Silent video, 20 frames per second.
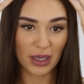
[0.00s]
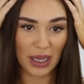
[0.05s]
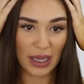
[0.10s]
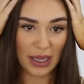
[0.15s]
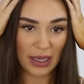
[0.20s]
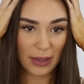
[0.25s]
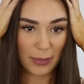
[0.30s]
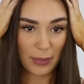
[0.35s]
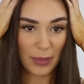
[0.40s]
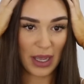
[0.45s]

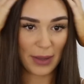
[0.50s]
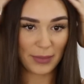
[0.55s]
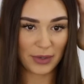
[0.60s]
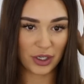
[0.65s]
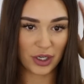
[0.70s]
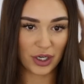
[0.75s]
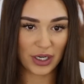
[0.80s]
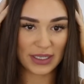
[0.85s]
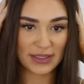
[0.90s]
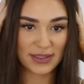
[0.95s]
I'm
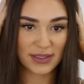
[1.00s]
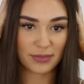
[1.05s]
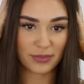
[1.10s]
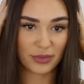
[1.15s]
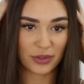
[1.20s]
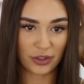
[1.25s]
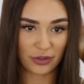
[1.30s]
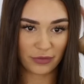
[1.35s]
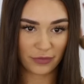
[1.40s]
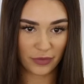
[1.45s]
gonna go get some
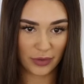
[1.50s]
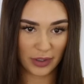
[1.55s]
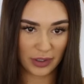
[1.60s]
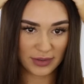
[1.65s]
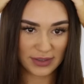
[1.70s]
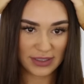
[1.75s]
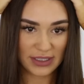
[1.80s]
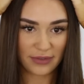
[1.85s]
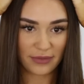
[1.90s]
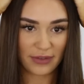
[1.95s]
blonde
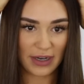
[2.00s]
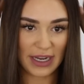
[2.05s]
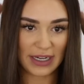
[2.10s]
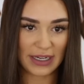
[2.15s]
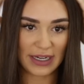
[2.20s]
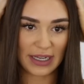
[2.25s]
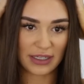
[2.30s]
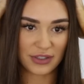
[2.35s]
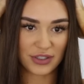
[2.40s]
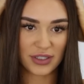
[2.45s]
foils in it right
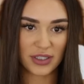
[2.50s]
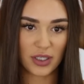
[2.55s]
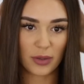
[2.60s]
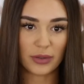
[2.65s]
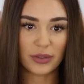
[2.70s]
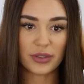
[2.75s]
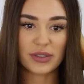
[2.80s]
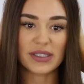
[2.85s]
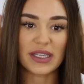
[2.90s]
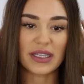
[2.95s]
now, just so
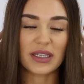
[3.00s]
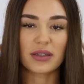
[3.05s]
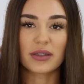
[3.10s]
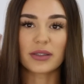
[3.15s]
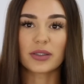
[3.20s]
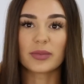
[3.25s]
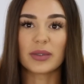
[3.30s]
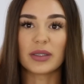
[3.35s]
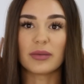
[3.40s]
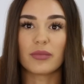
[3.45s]
it looks like a
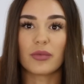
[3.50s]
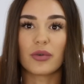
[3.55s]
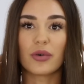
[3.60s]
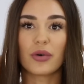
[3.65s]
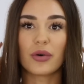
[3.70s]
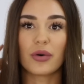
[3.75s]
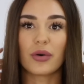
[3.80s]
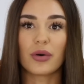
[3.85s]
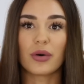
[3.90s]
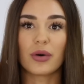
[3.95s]
little bit
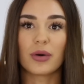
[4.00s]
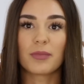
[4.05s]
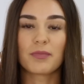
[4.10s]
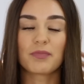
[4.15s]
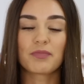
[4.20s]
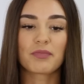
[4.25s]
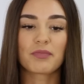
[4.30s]
more